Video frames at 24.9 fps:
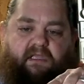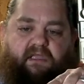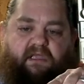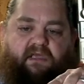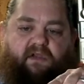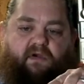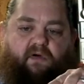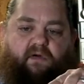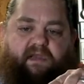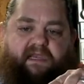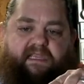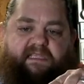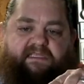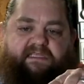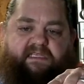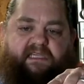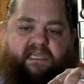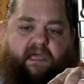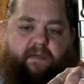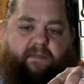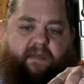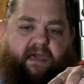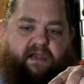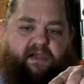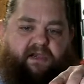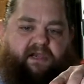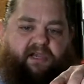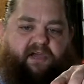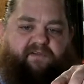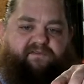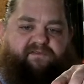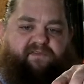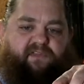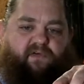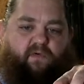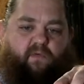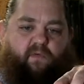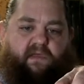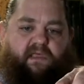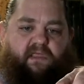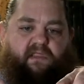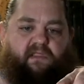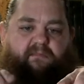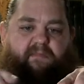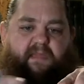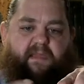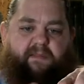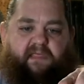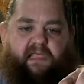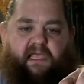It only needs to come out enough for the wheel
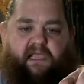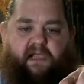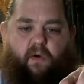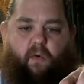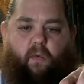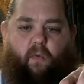and maybe like a